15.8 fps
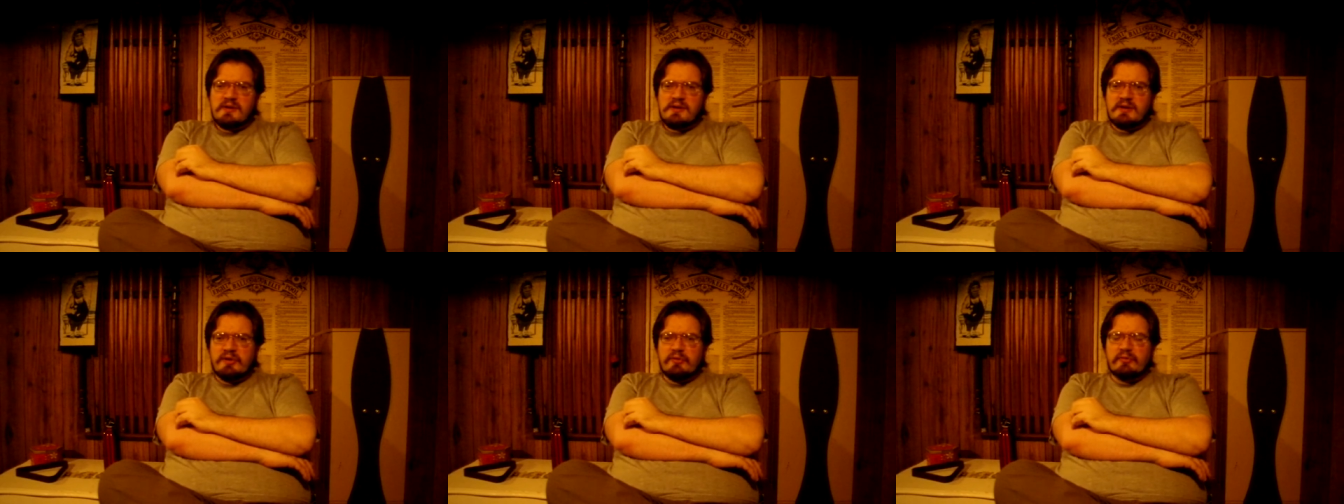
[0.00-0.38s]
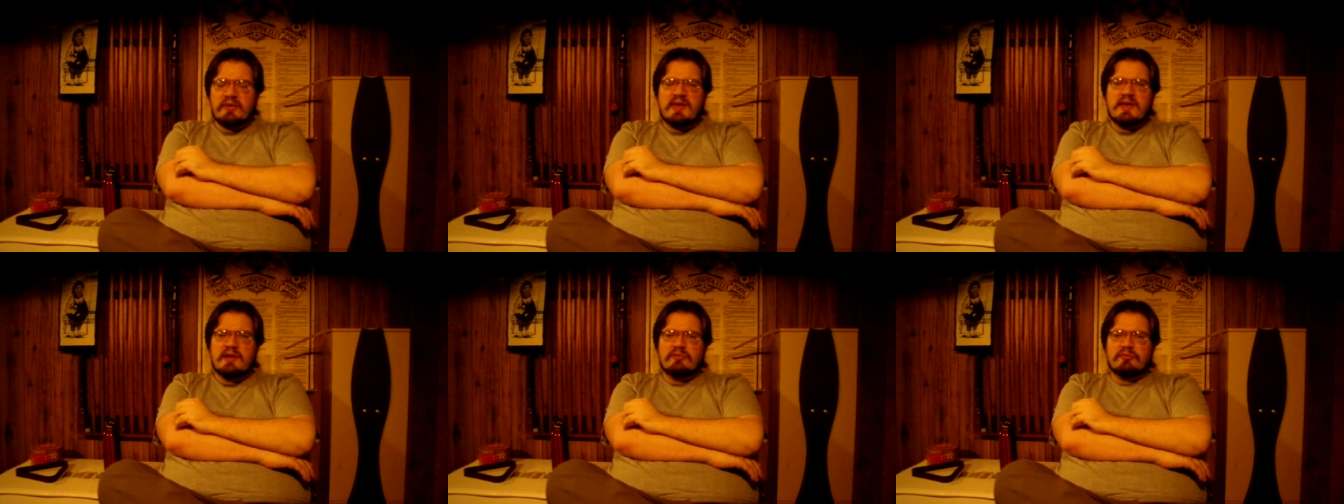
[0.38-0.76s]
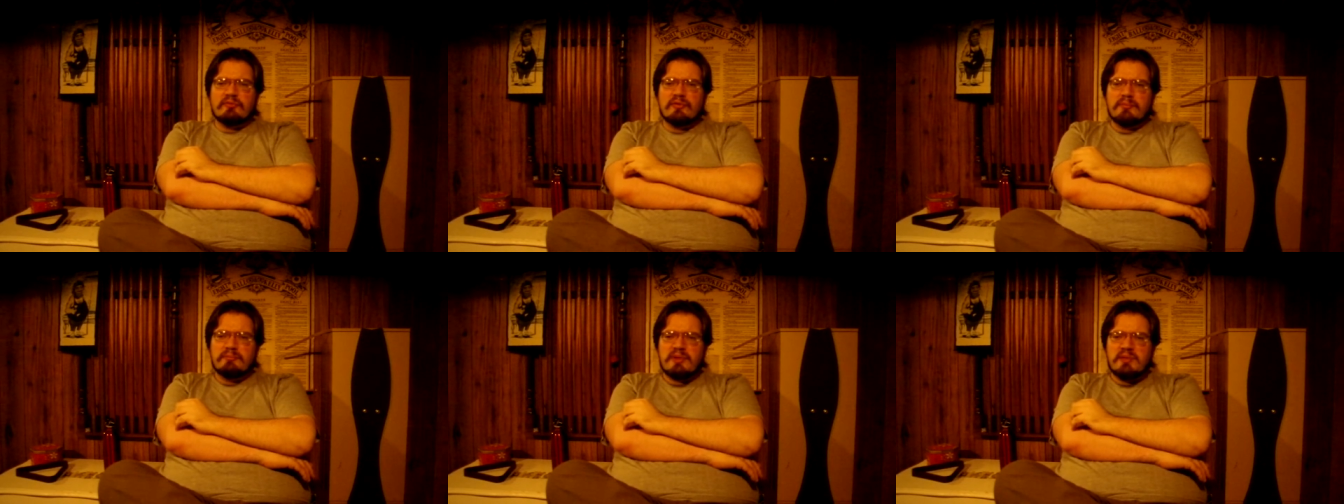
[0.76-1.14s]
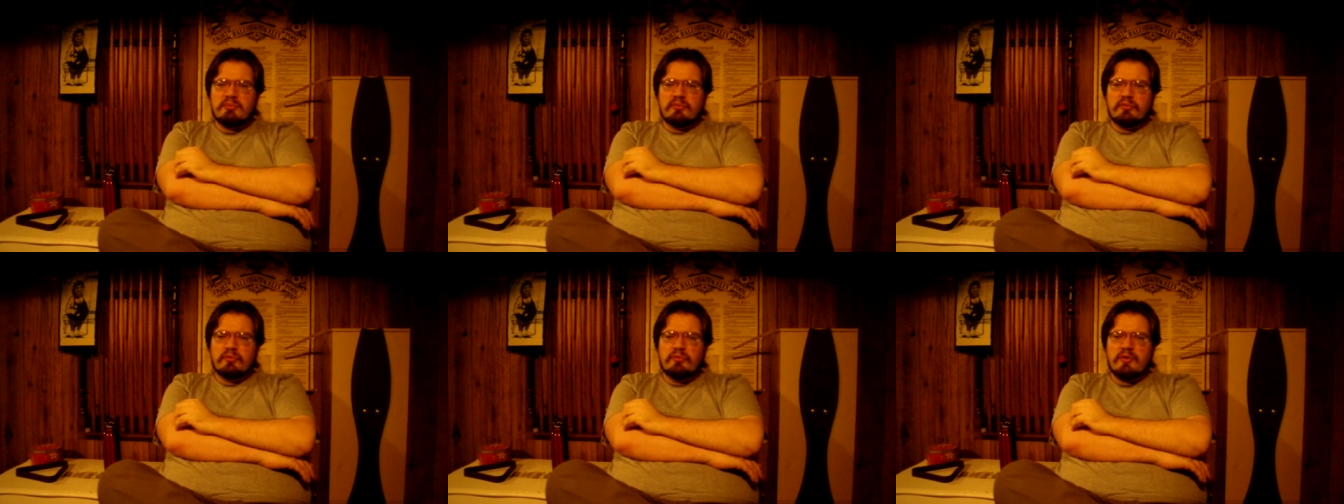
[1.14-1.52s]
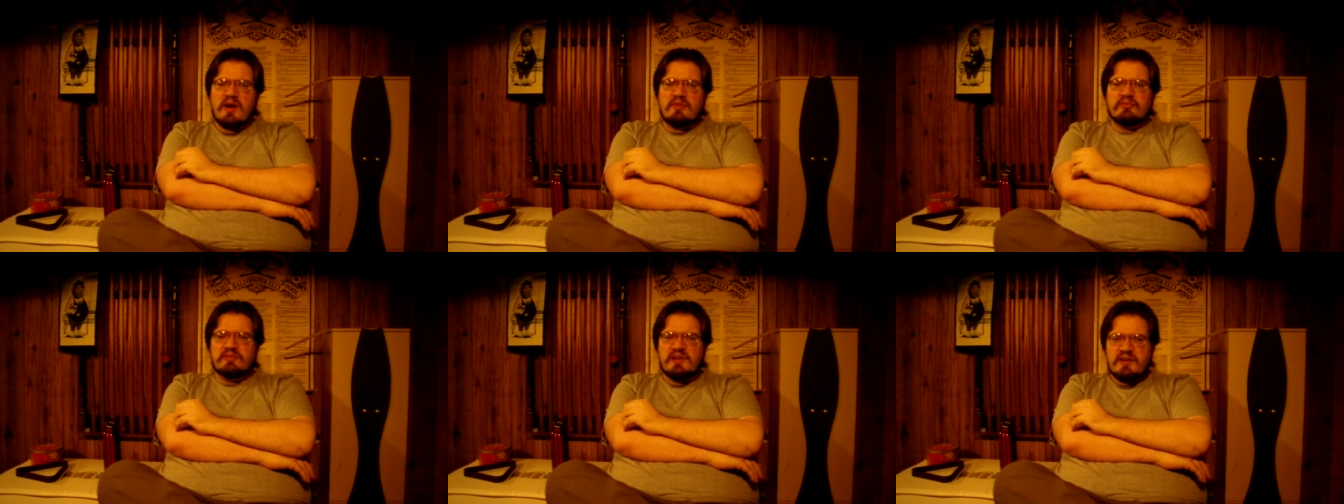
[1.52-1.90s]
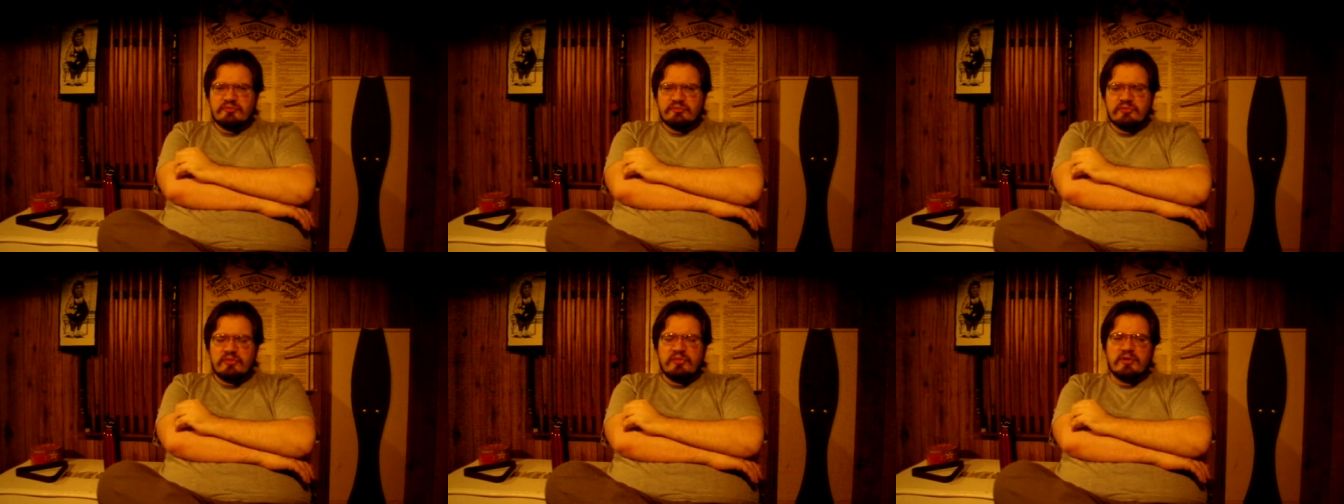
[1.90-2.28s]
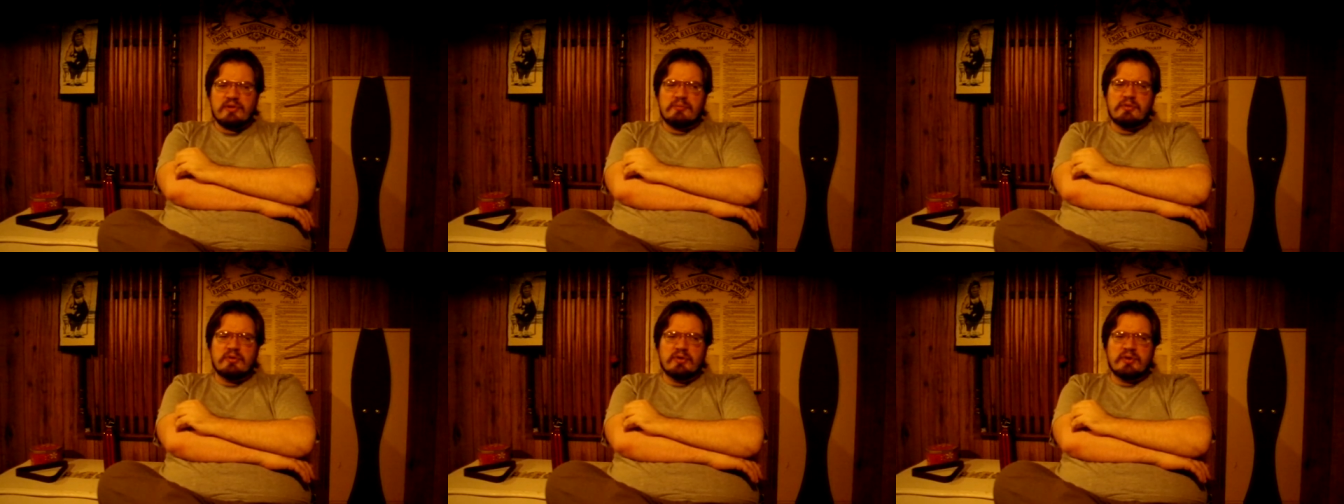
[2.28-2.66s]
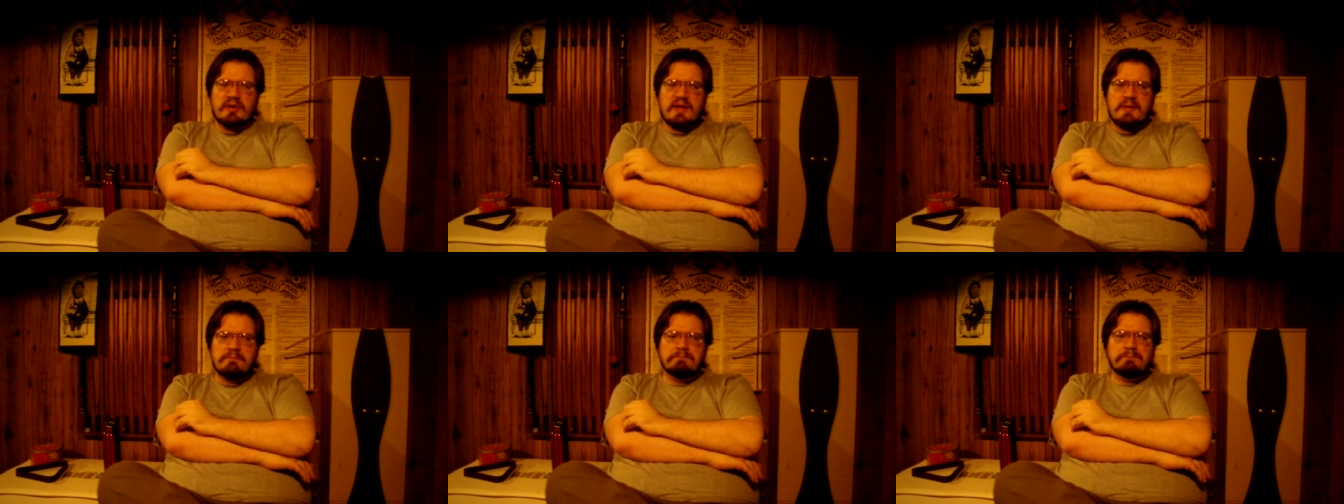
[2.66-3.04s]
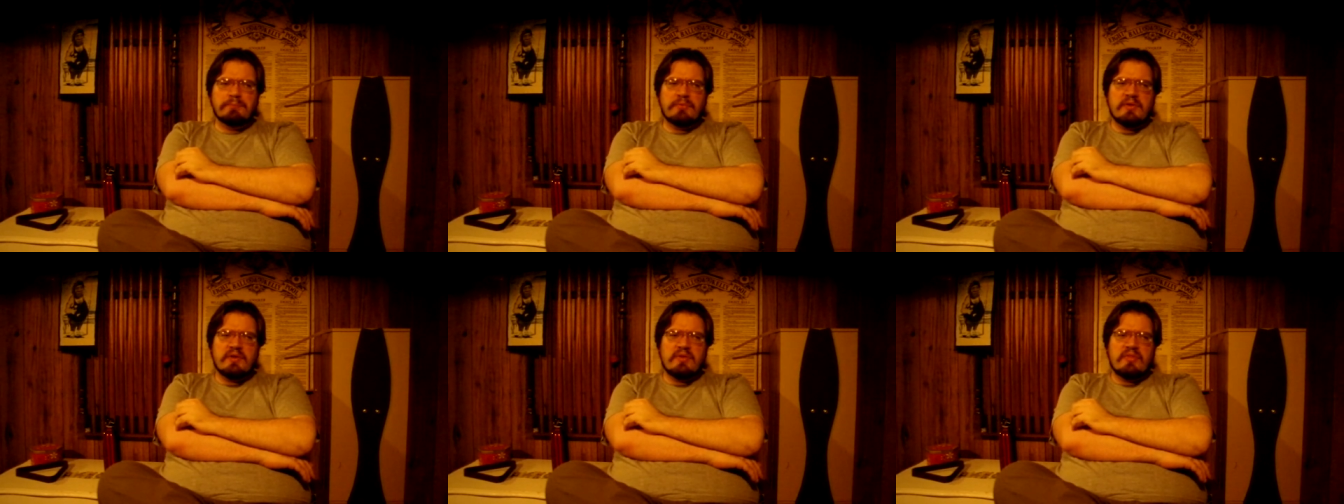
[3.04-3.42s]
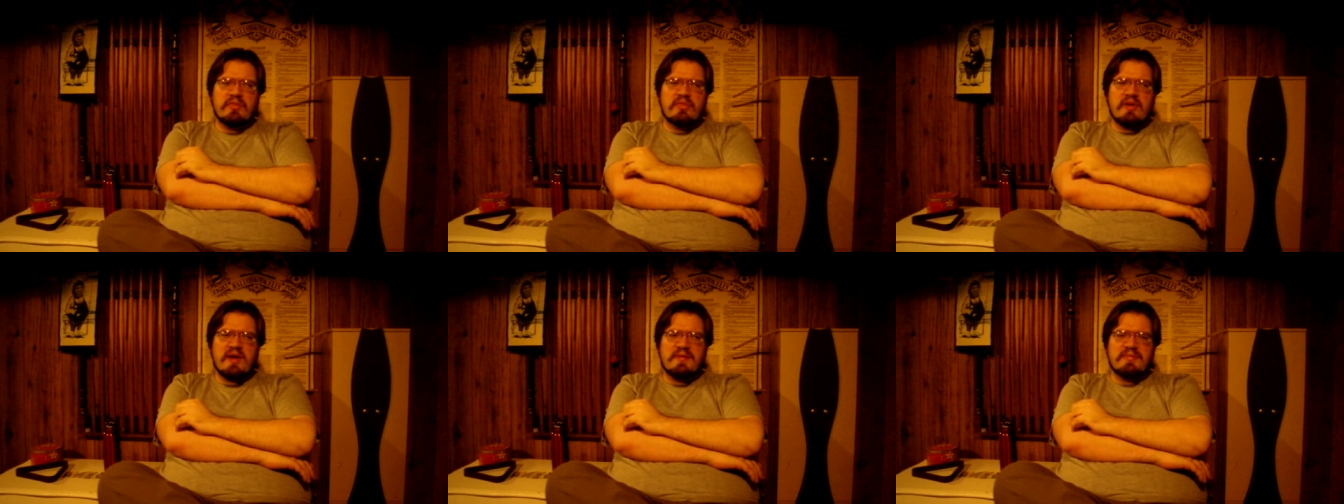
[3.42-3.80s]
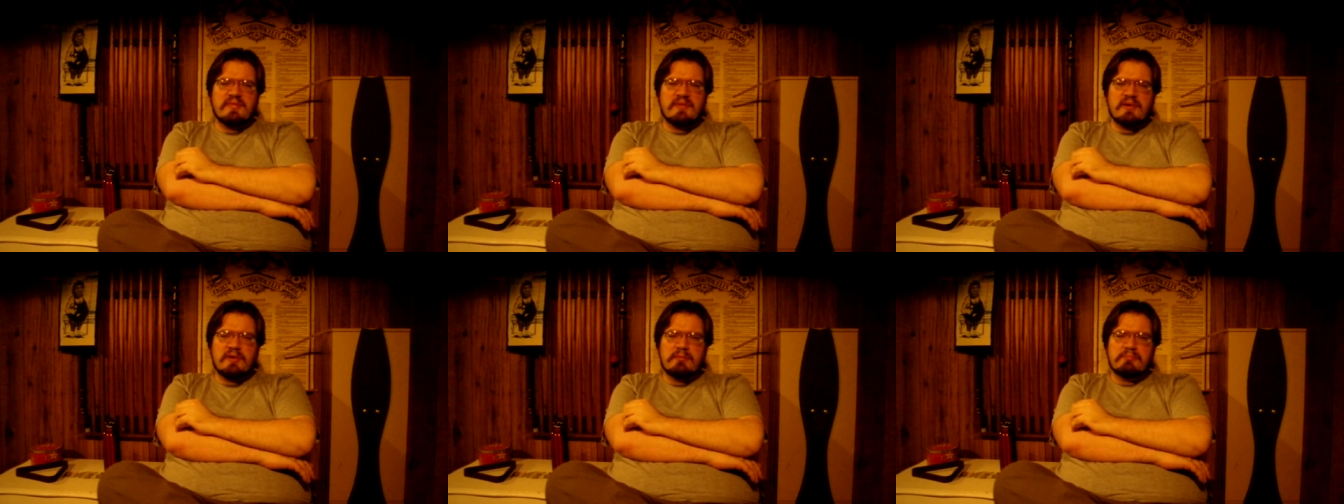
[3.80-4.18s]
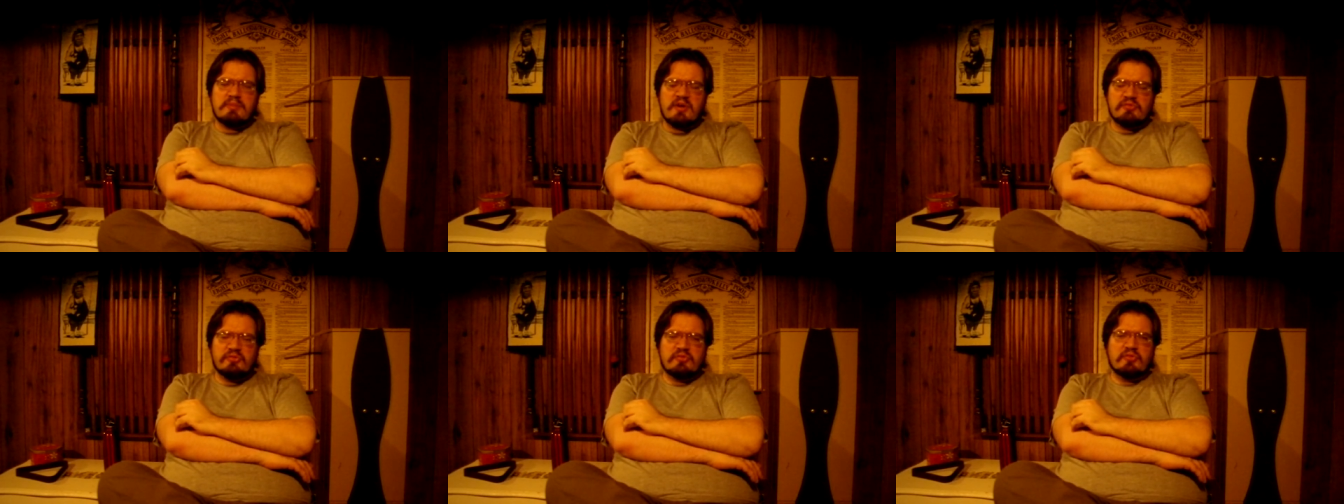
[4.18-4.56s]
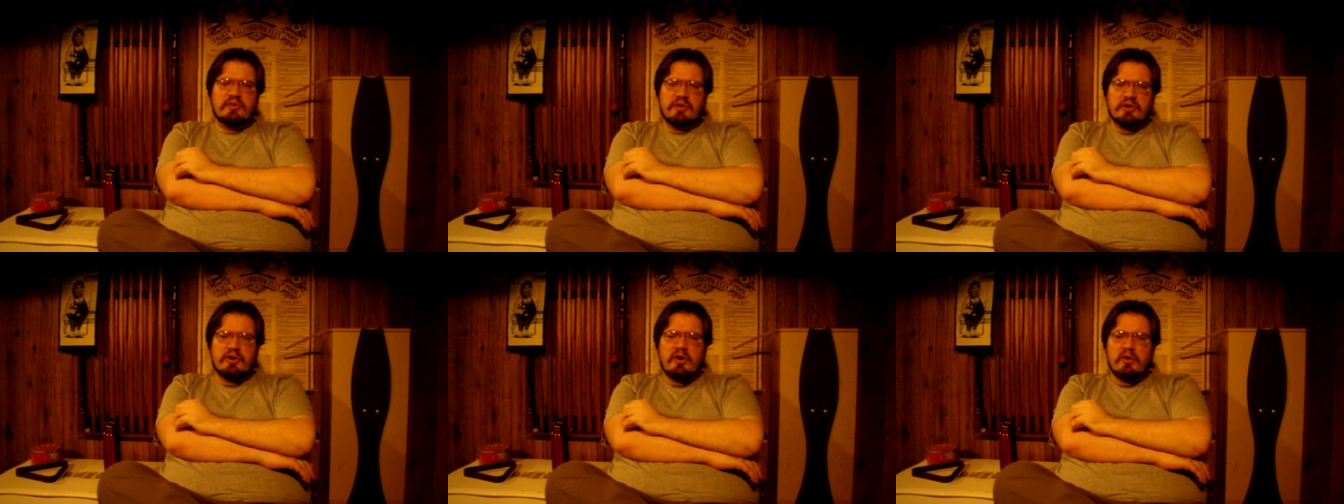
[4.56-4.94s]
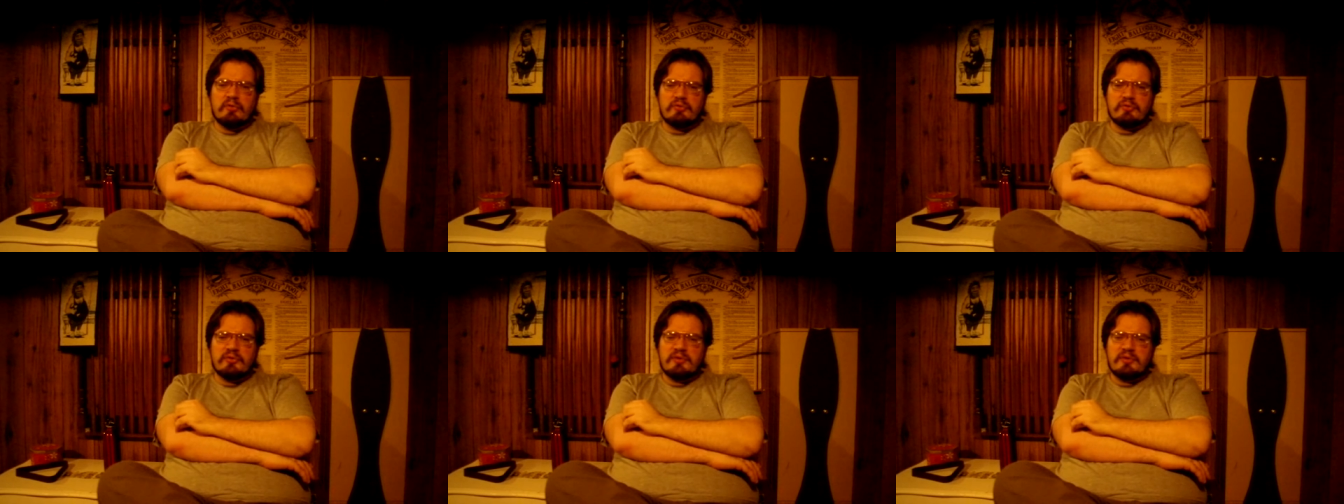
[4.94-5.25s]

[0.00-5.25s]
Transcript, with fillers: you'll hear from people who have left the community that they're basically a cult.